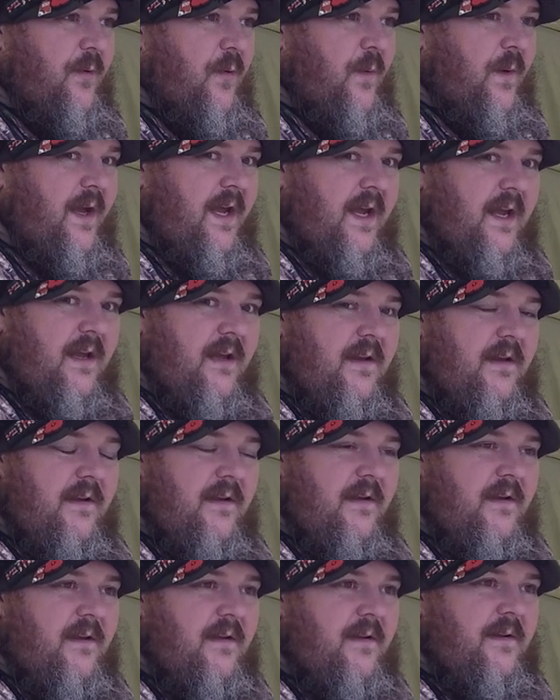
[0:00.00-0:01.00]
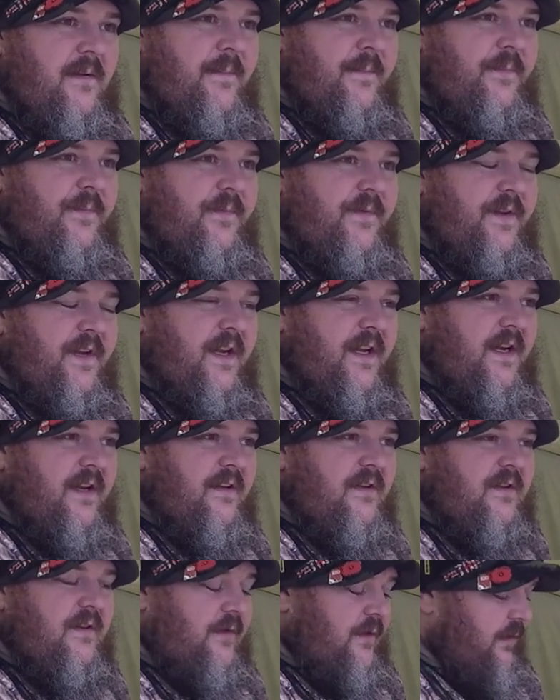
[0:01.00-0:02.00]
away to get
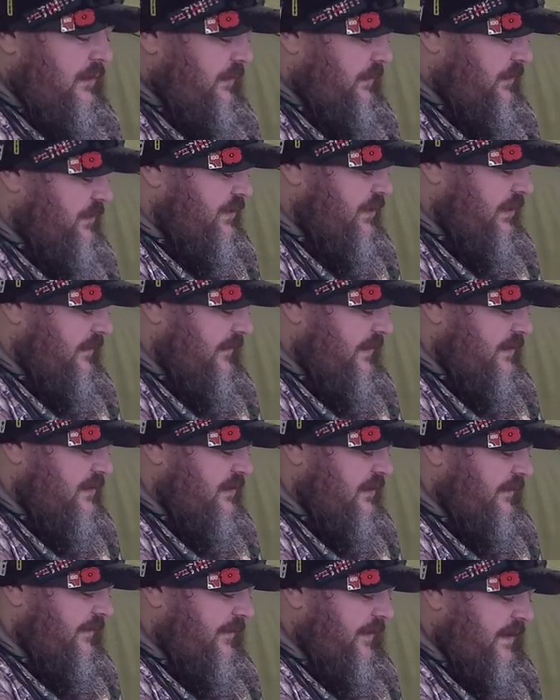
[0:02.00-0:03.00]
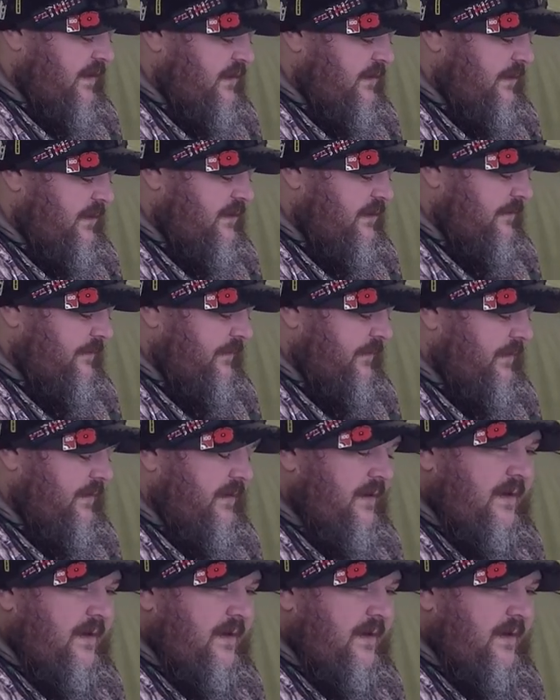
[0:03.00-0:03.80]
it, you know, serviced or fixed or something.